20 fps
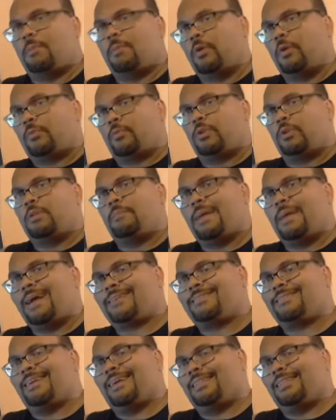Both running
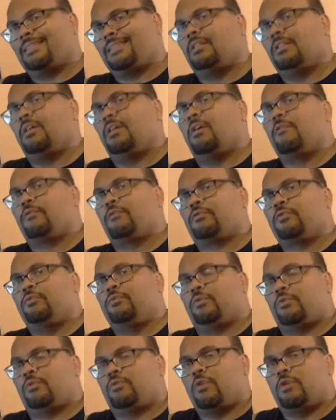backs had a little over
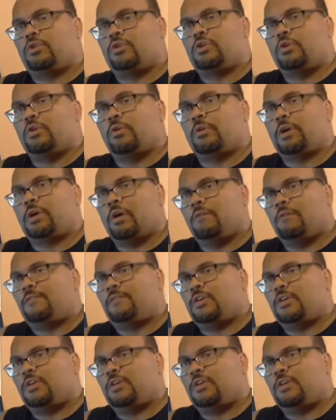200 yards a year ago.